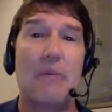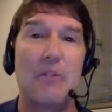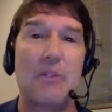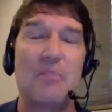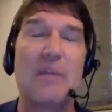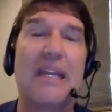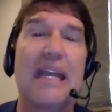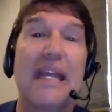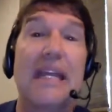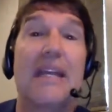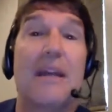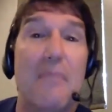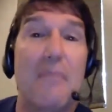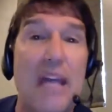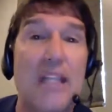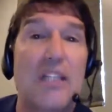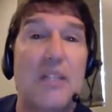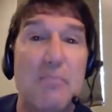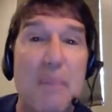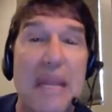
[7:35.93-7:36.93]
And that was the
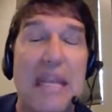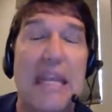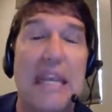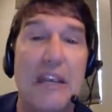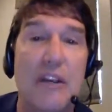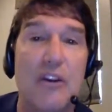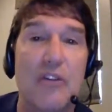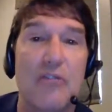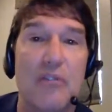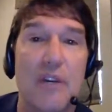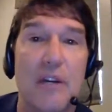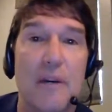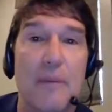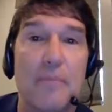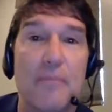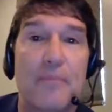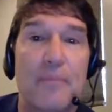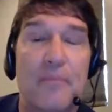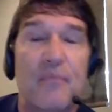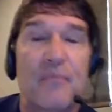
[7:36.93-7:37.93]
beginning of my speaking
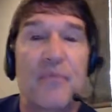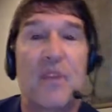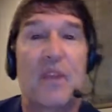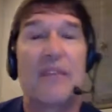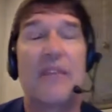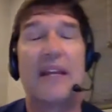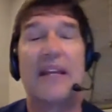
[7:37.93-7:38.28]
career.